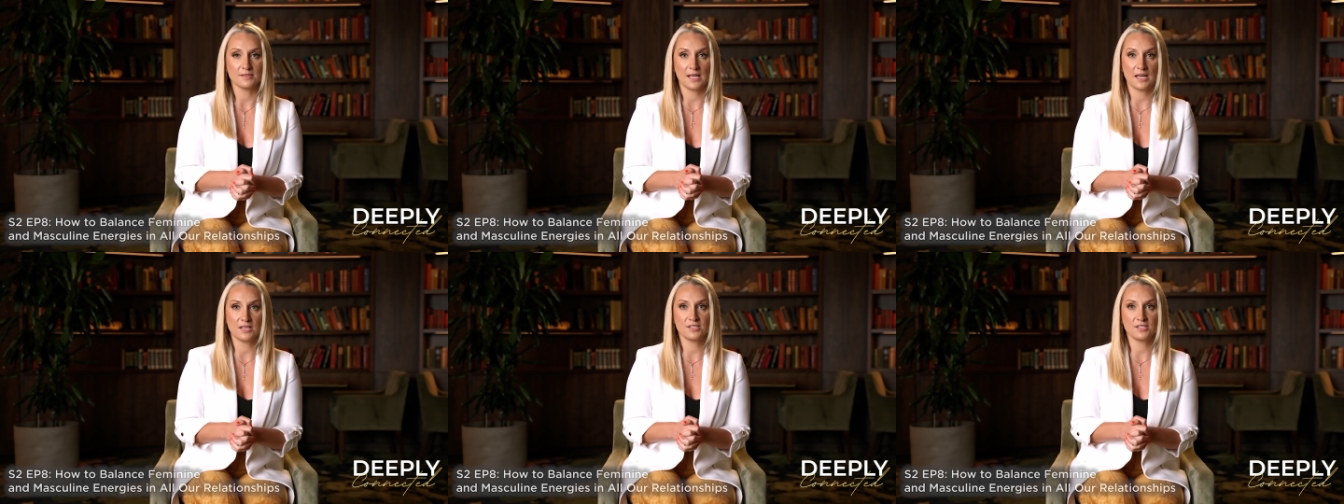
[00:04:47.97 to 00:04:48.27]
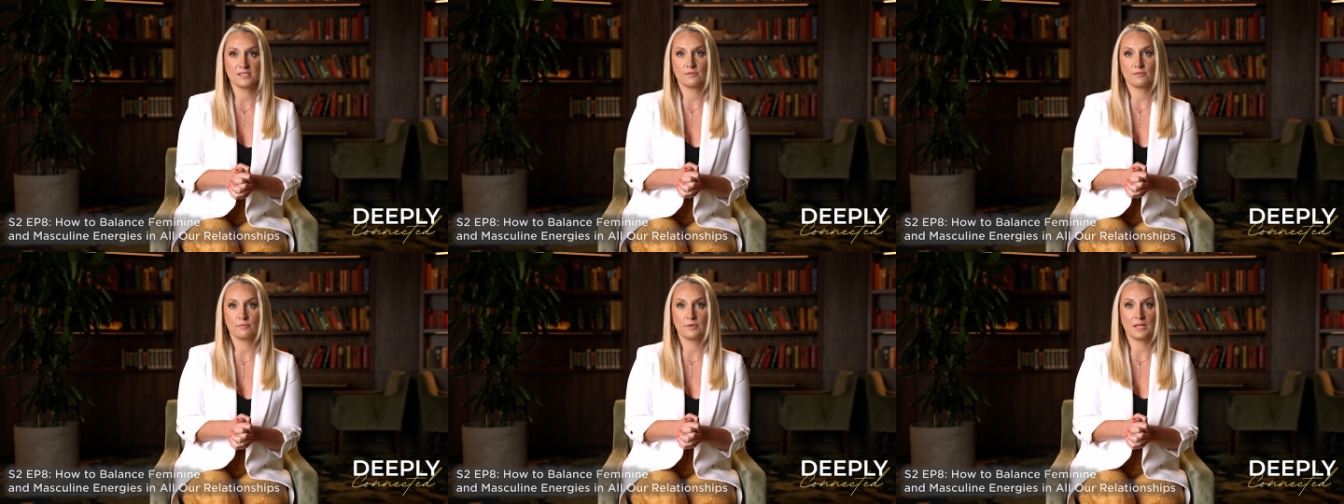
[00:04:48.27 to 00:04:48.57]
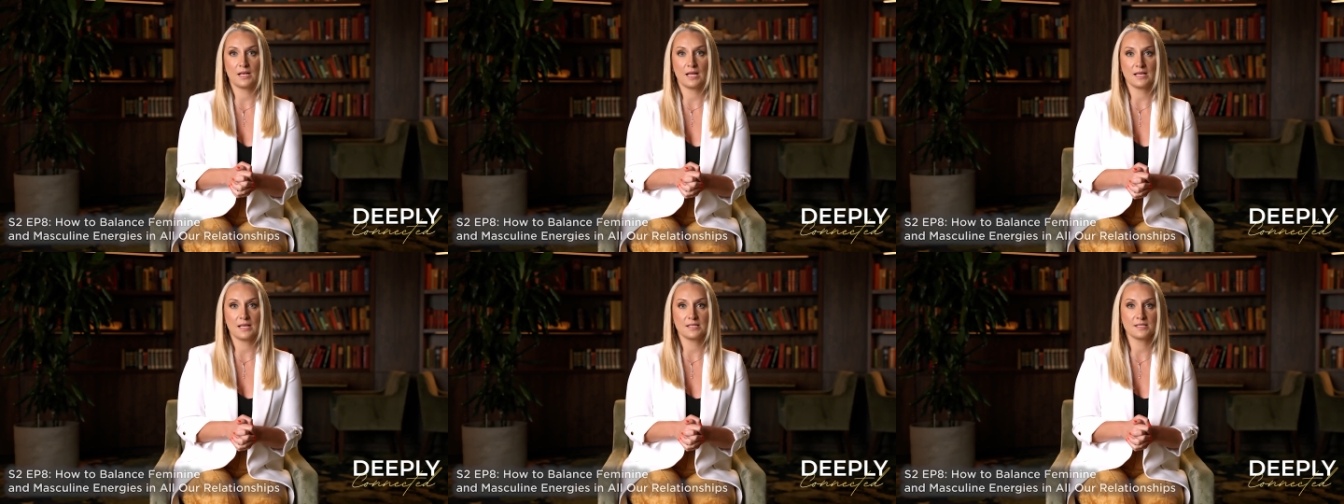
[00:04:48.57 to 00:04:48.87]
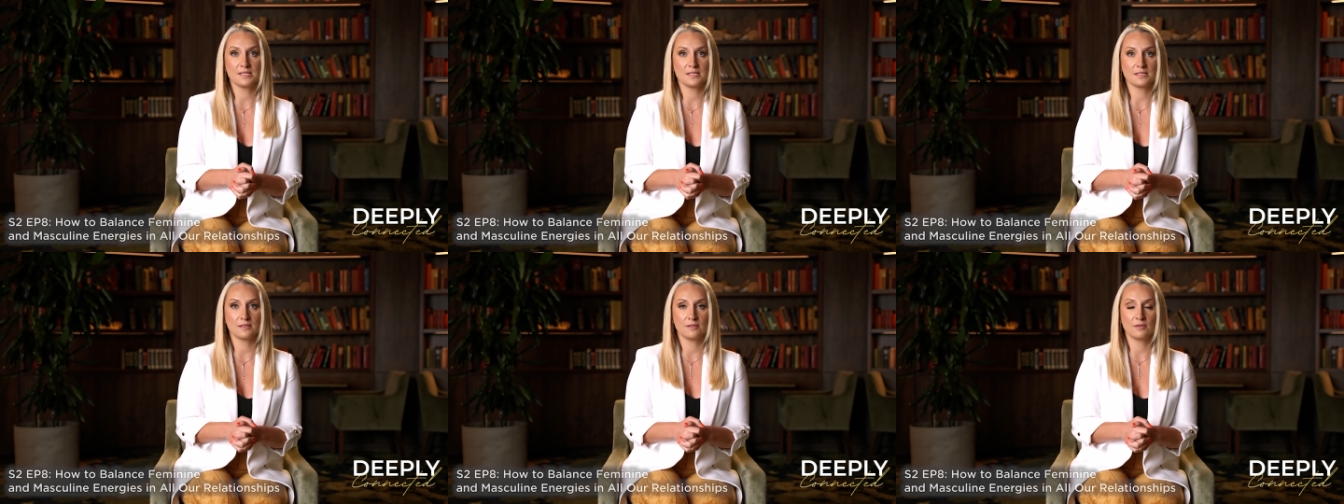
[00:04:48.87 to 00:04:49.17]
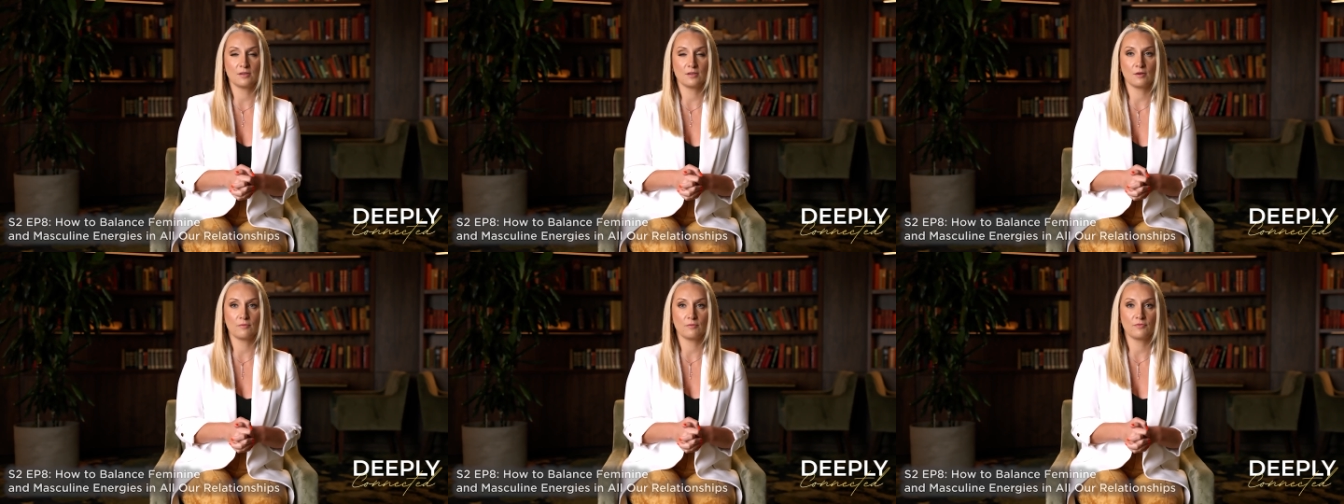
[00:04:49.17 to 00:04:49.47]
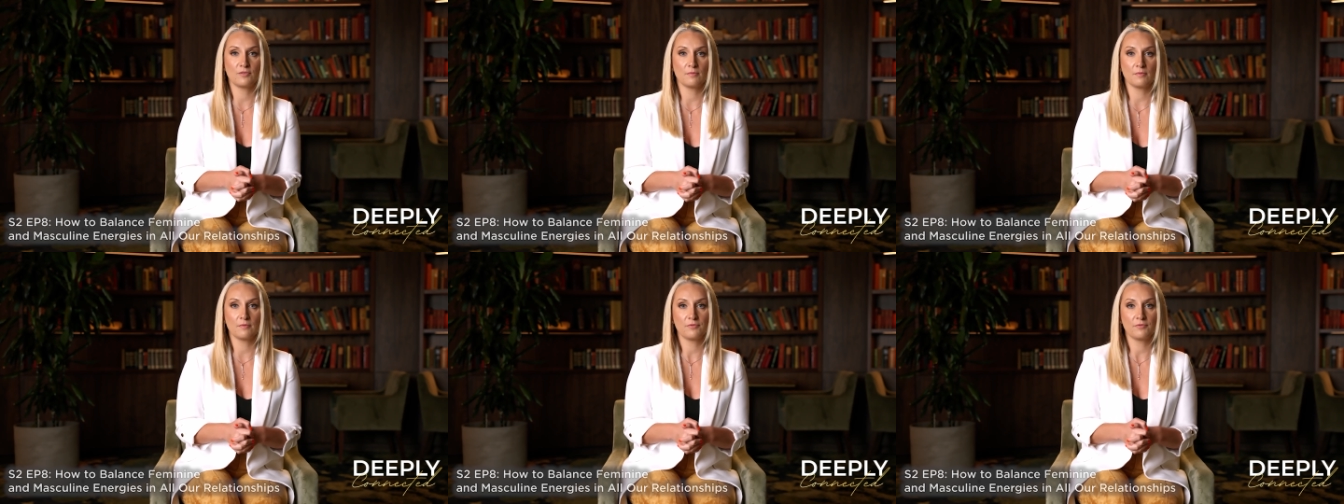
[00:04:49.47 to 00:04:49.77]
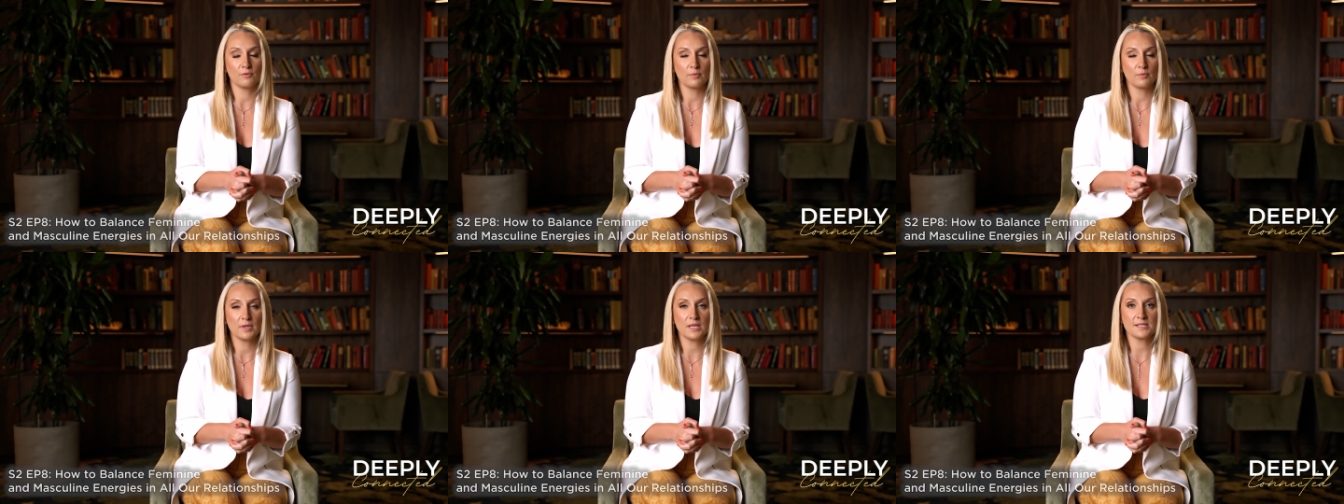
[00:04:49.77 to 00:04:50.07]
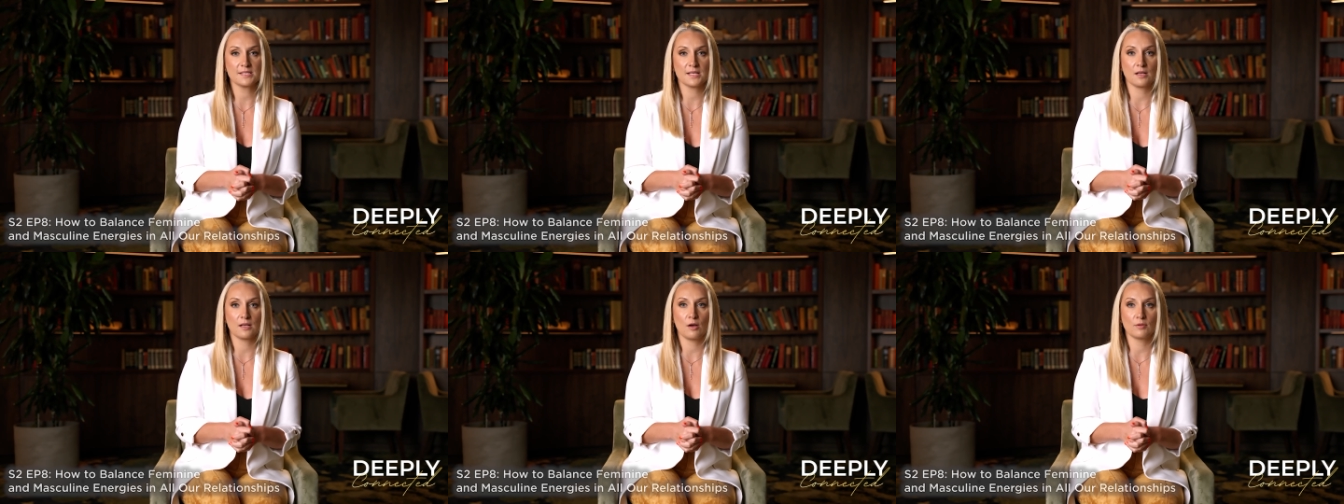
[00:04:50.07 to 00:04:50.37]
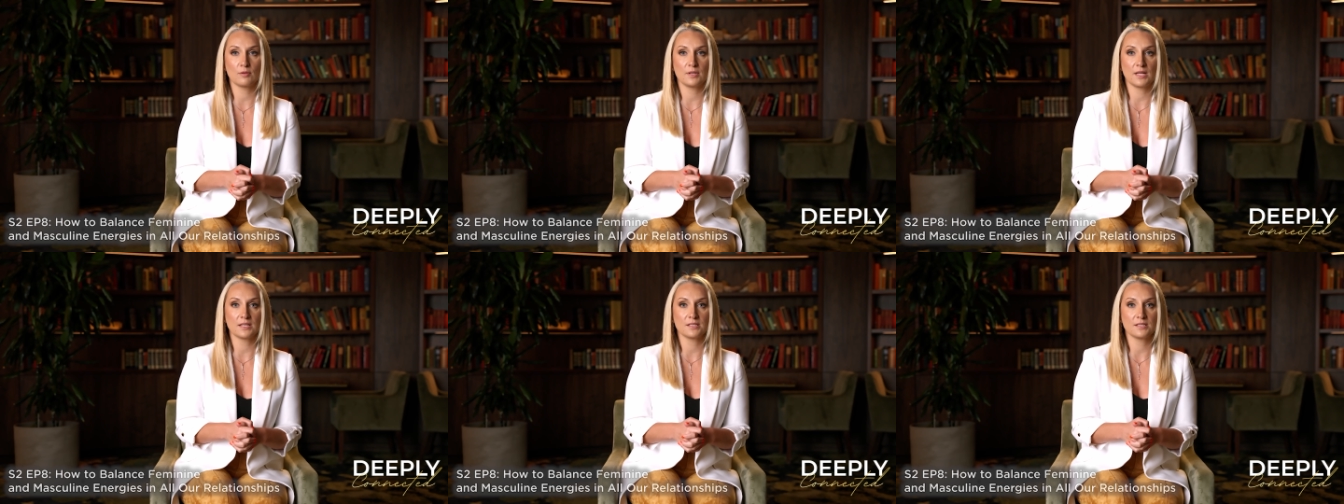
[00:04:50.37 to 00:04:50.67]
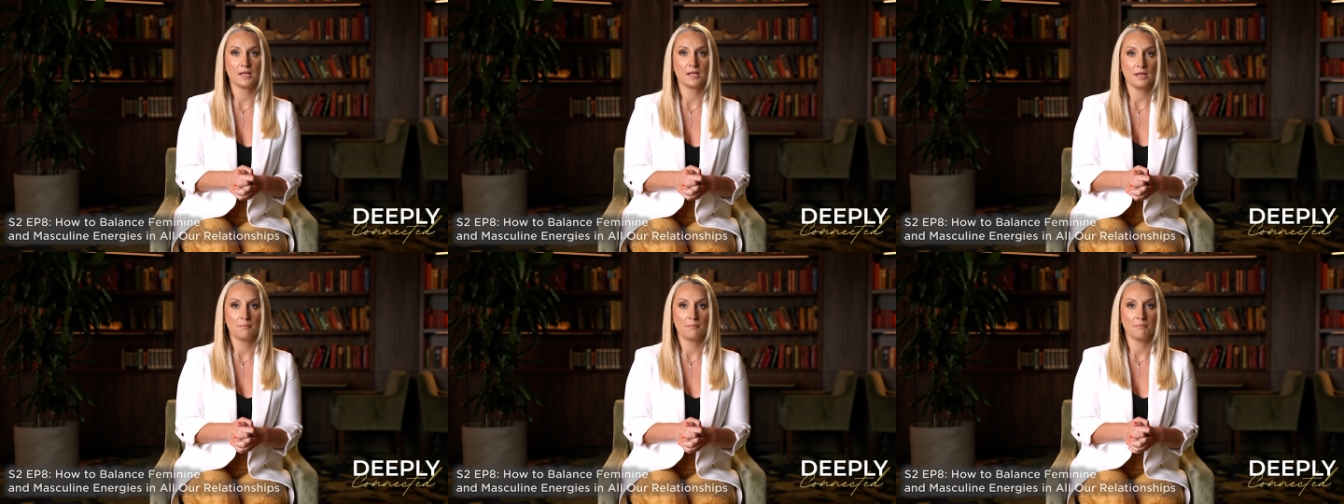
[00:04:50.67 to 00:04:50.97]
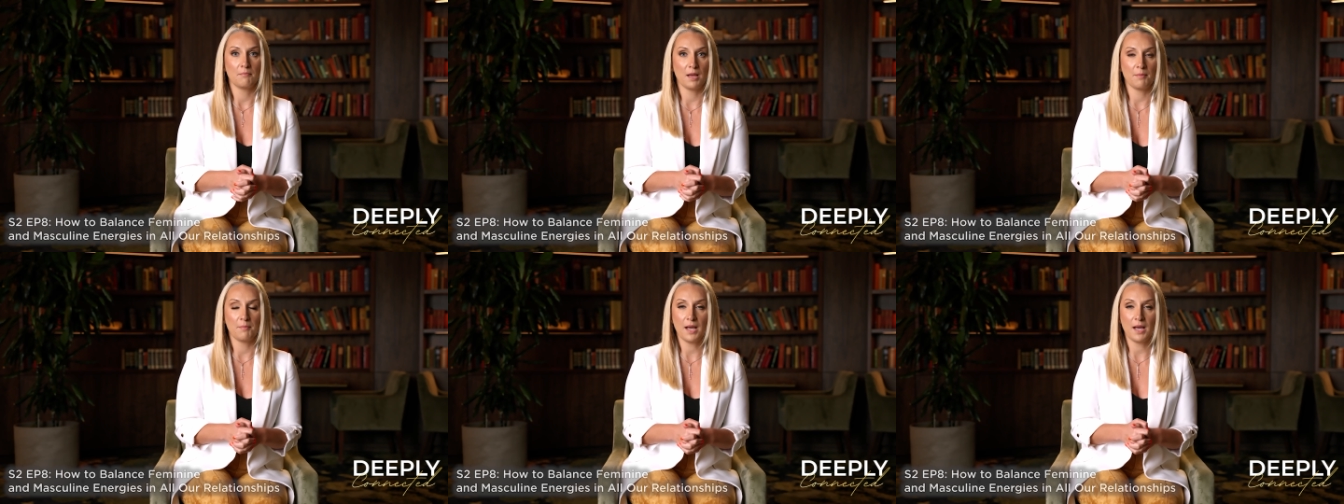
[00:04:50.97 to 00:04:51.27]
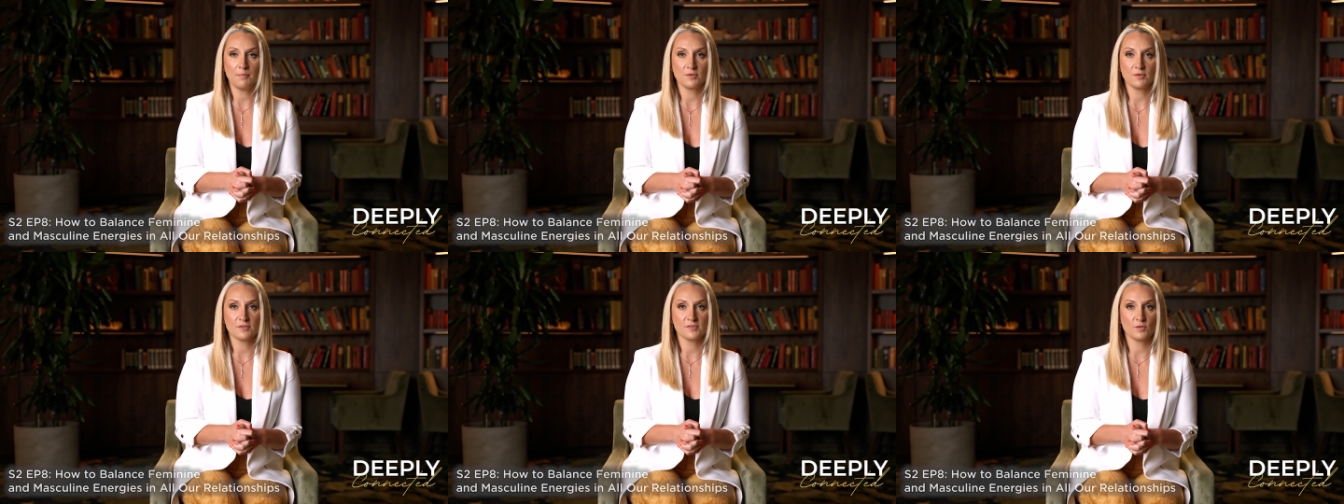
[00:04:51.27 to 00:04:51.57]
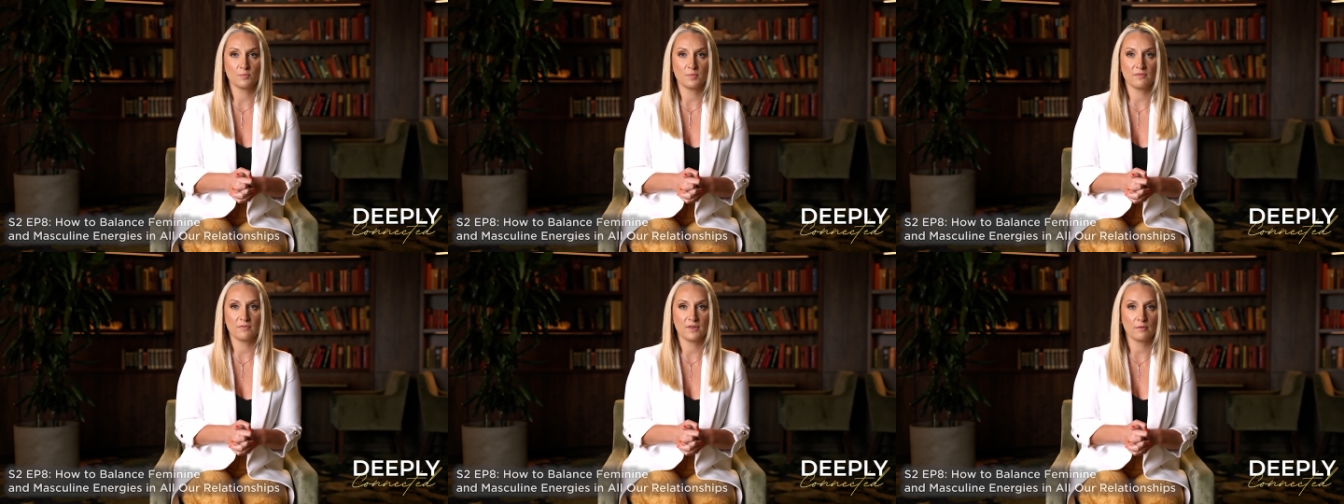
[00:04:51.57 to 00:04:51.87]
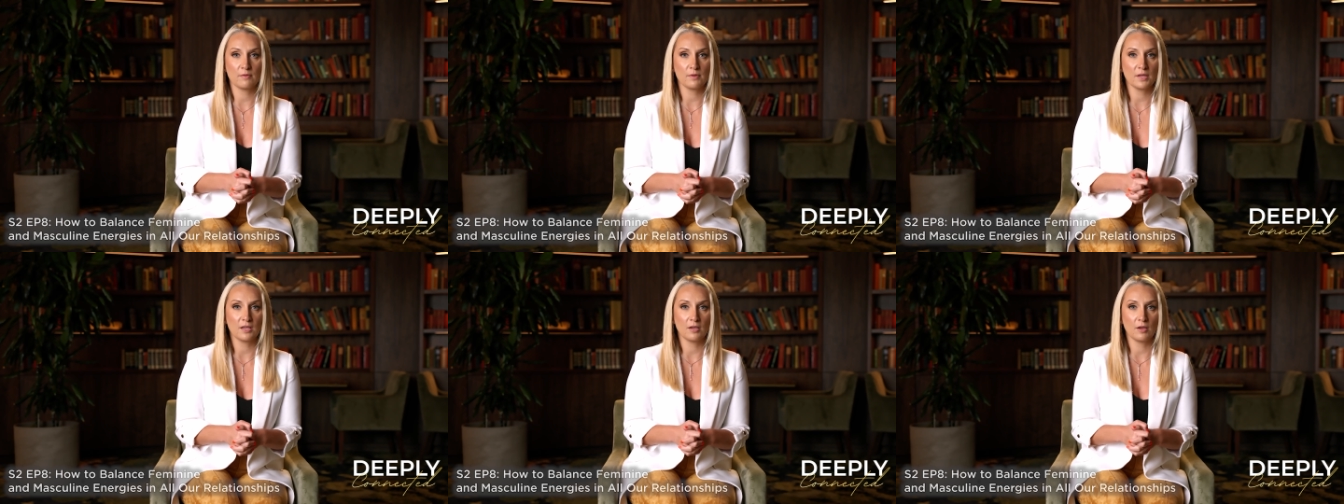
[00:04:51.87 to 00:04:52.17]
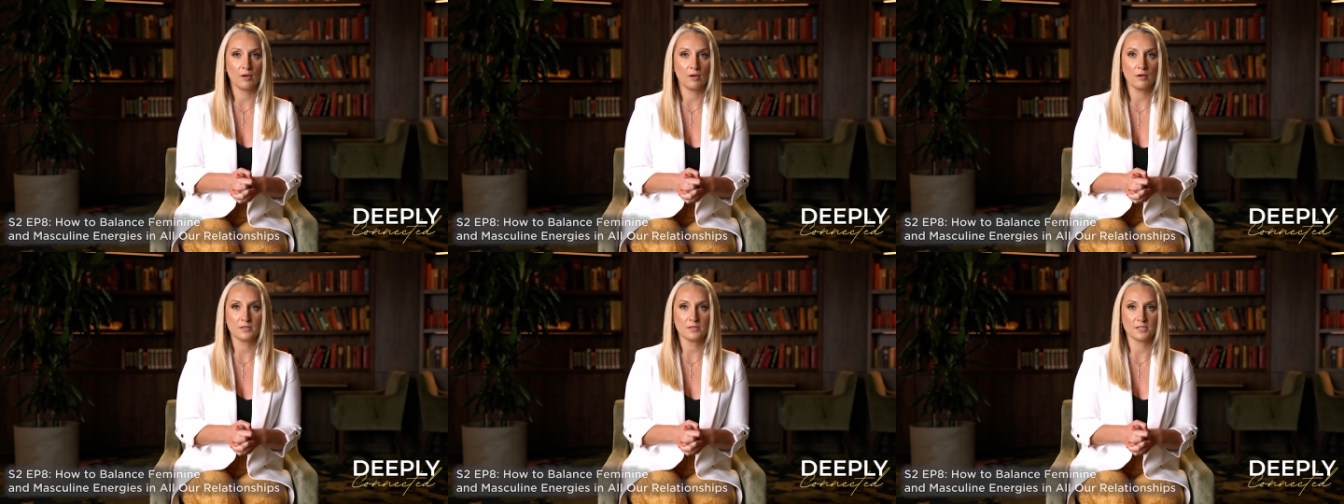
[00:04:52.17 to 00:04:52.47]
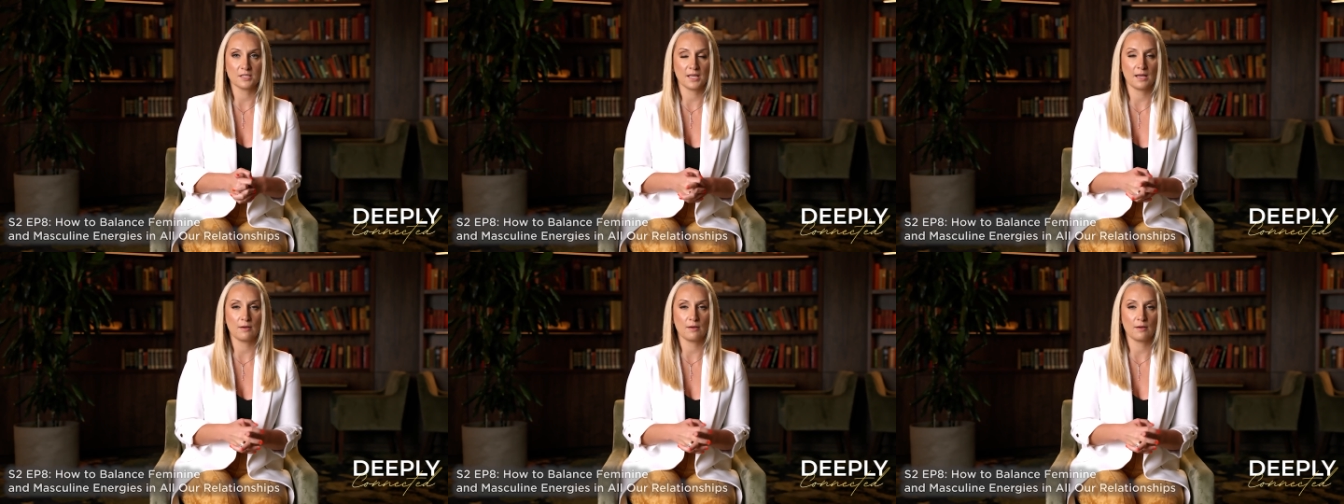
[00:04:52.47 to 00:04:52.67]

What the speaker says: I just realized, a few weeks ago that my mom used to be very chaotic.